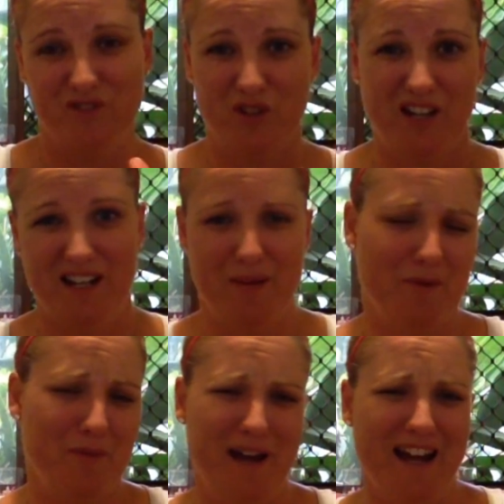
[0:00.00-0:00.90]
looking
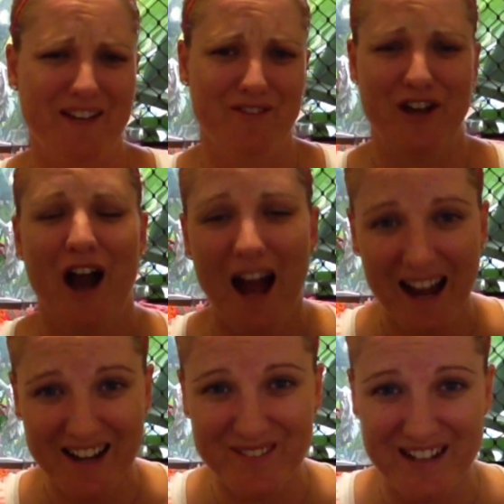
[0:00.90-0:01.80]
nappy bag, if you kind
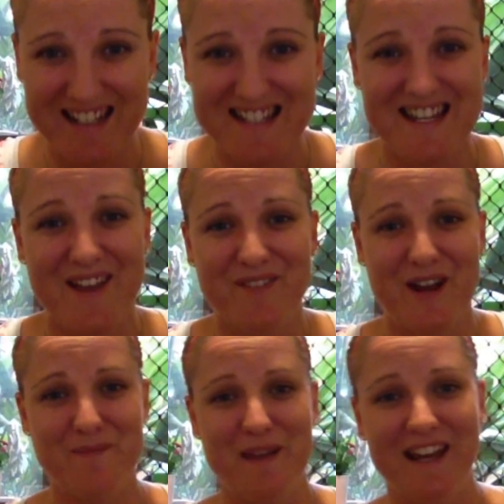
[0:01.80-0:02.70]
of understand what
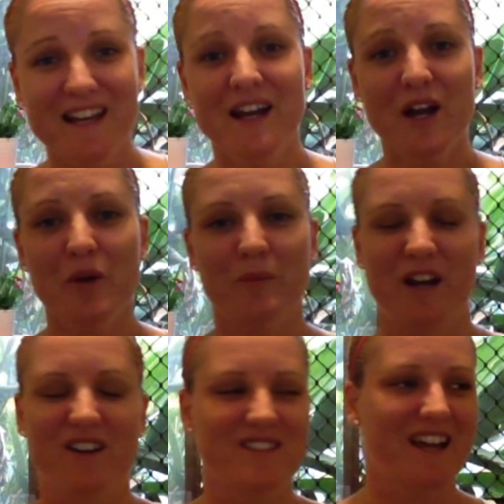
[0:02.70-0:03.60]
I mean.
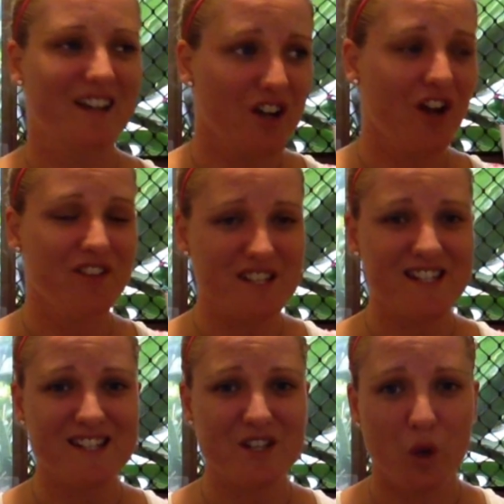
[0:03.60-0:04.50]
But I was like, no, this
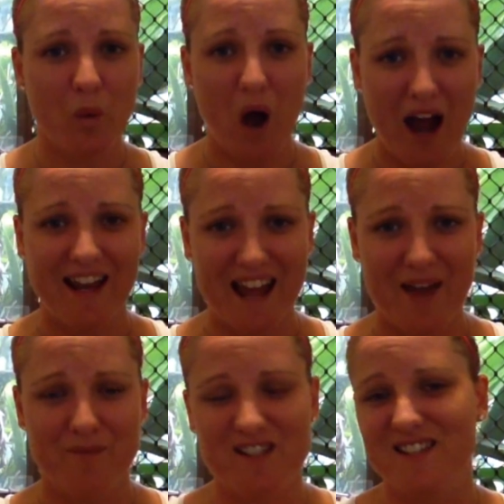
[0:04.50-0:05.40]
is who I
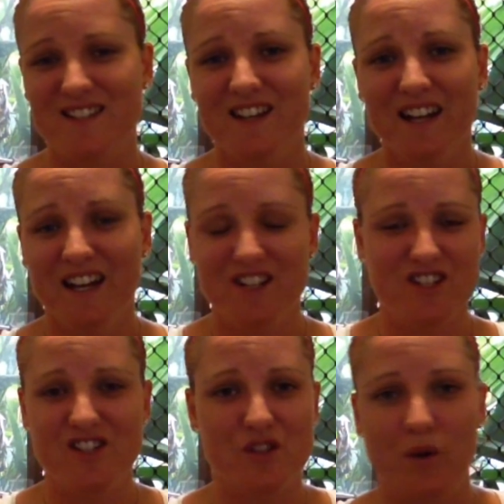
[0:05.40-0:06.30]
am. It
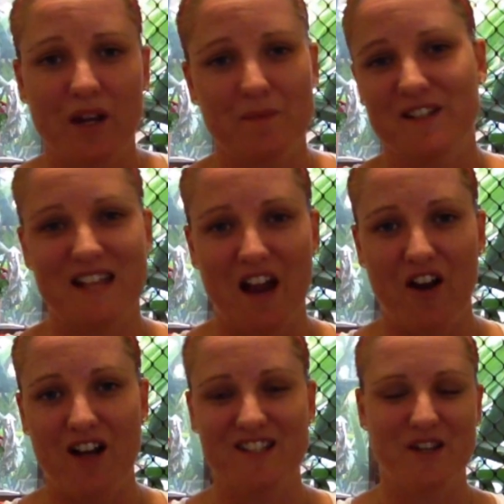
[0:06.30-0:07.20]
just screams
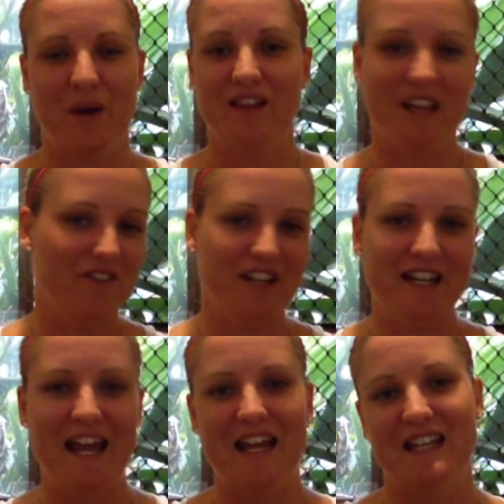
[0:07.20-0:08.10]
Sarah, so I love
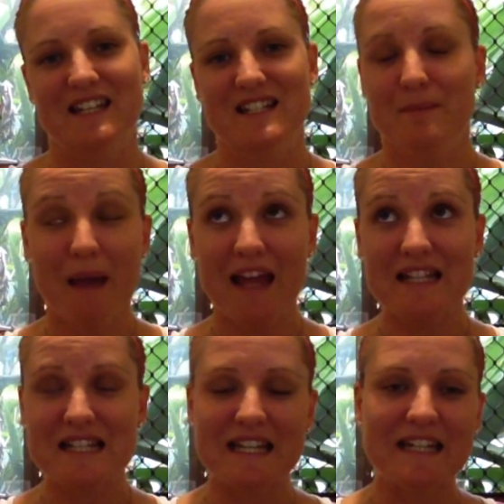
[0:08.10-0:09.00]
it and it's
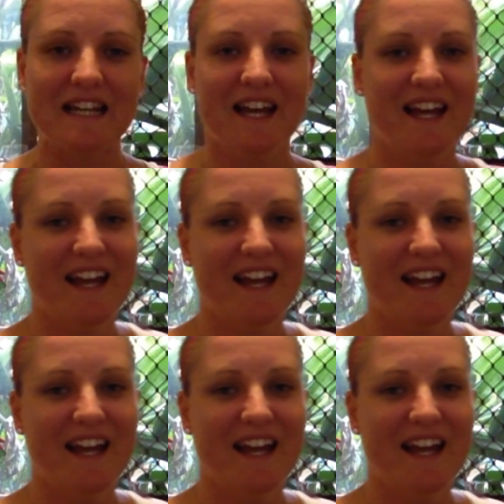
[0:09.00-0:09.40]
amazing